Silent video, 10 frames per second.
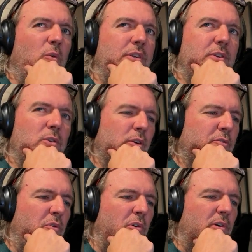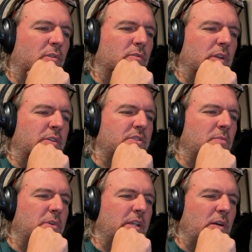what do you look for in
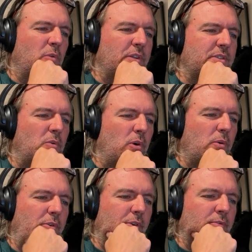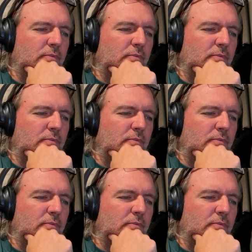somebody that wants to work with you?